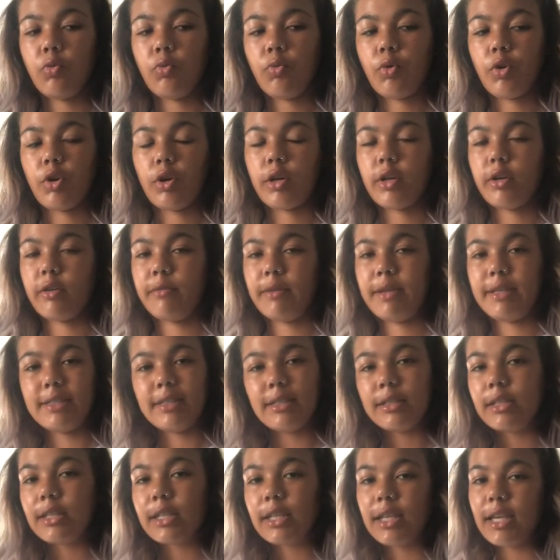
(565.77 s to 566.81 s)
work
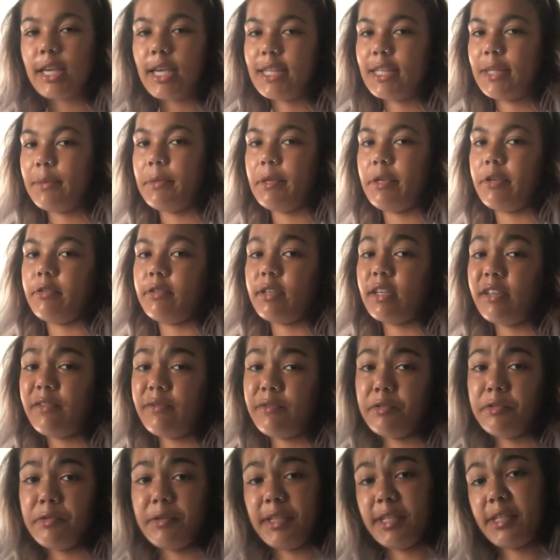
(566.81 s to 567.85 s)
amazingly and they make your skin
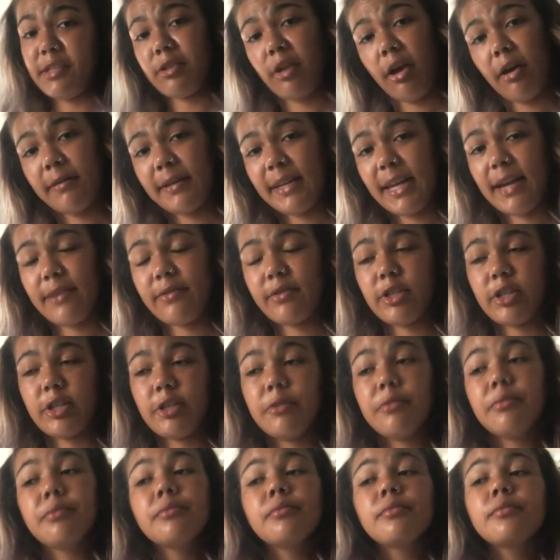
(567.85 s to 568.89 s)
feel really soft
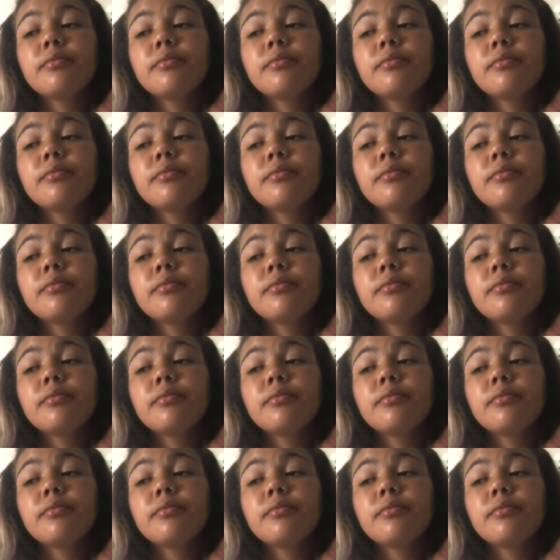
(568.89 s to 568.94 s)
after.